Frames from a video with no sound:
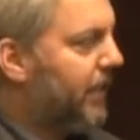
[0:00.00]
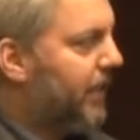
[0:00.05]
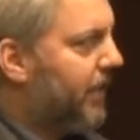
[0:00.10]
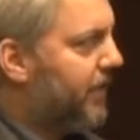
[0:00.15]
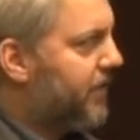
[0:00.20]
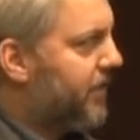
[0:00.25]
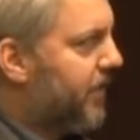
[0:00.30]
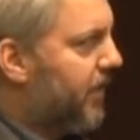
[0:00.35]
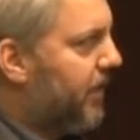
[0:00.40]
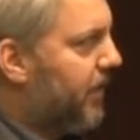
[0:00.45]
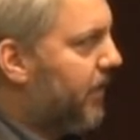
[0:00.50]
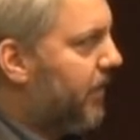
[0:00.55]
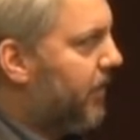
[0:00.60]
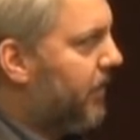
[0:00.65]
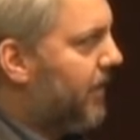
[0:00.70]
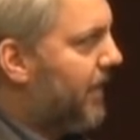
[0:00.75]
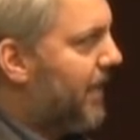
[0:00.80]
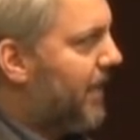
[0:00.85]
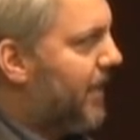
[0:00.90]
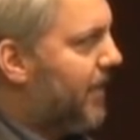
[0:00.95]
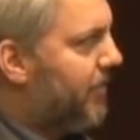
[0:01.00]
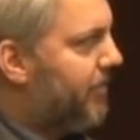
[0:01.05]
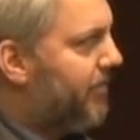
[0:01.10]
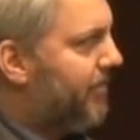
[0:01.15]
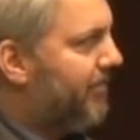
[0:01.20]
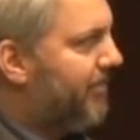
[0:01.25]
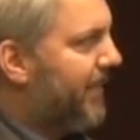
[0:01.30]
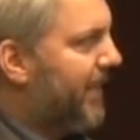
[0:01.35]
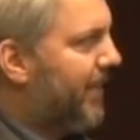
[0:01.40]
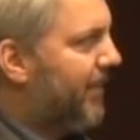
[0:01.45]
And so,
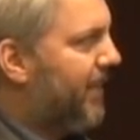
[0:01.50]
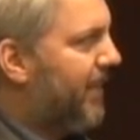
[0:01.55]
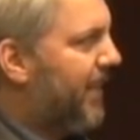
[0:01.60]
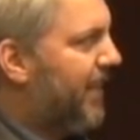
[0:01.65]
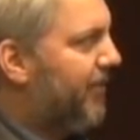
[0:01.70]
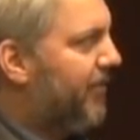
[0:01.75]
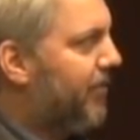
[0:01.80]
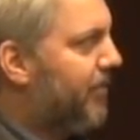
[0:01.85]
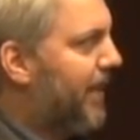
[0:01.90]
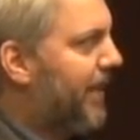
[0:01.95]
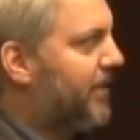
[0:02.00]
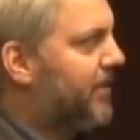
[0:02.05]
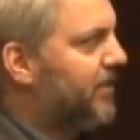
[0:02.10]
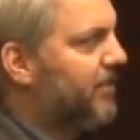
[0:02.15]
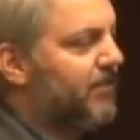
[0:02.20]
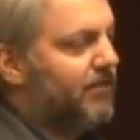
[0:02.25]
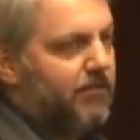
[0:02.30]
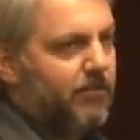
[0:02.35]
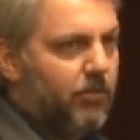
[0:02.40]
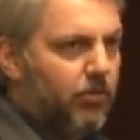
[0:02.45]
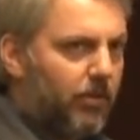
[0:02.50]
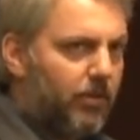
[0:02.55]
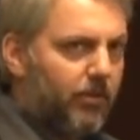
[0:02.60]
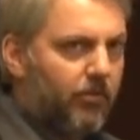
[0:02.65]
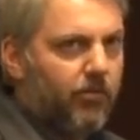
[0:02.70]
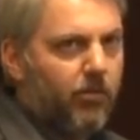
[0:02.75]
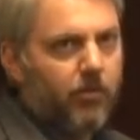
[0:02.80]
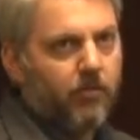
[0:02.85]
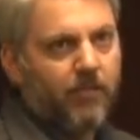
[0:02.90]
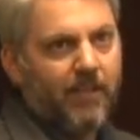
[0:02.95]
um, you know, the informational, quote
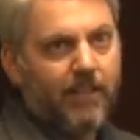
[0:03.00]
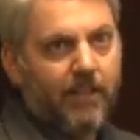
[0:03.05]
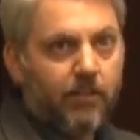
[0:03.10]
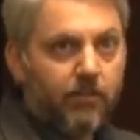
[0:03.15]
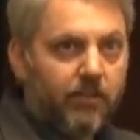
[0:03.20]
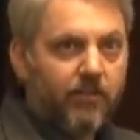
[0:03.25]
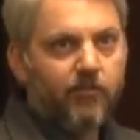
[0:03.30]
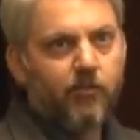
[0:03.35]
unquote, legal